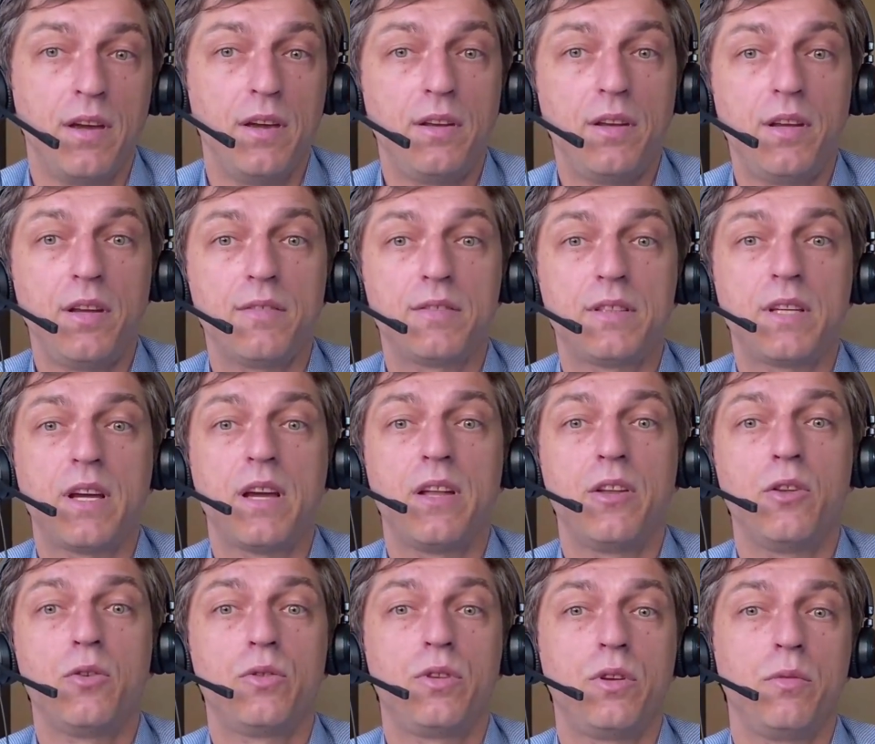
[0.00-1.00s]
ETFs are
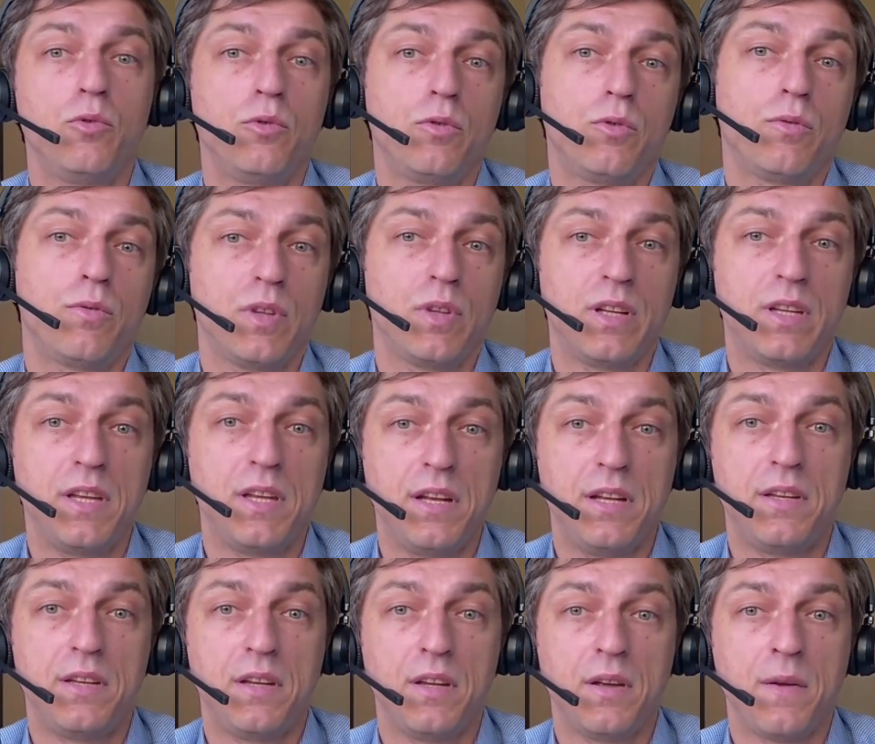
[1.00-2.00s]
not immune to
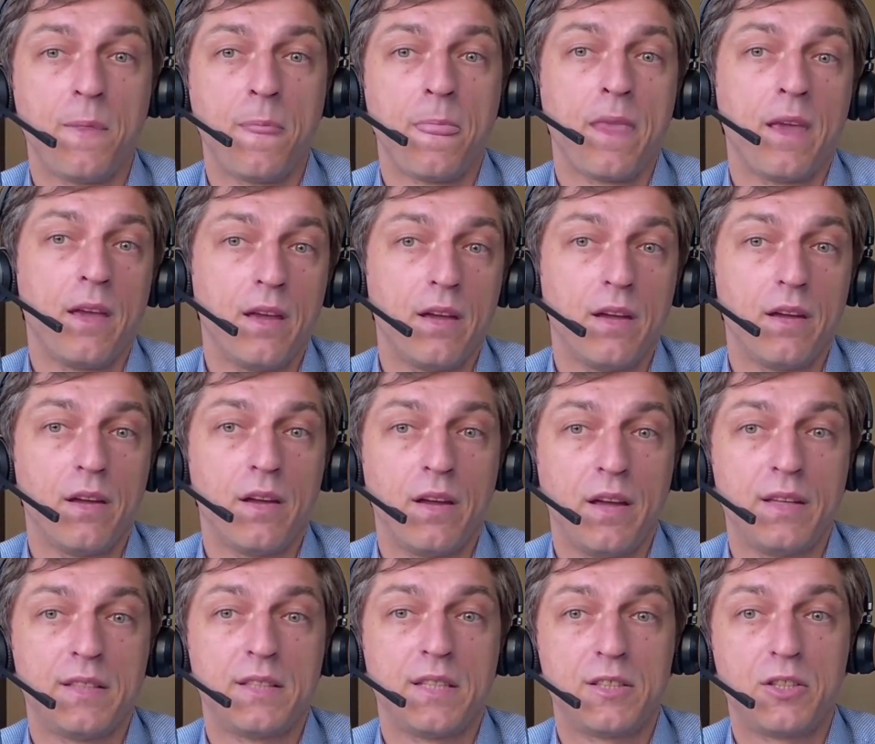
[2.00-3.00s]
volatility
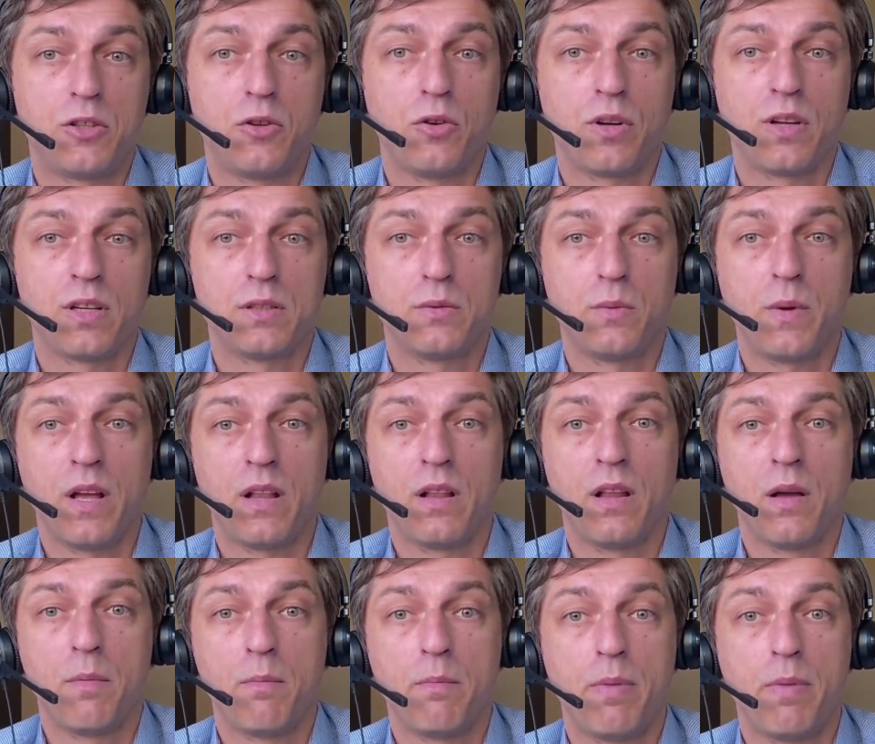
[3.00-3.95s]
as a stock as well.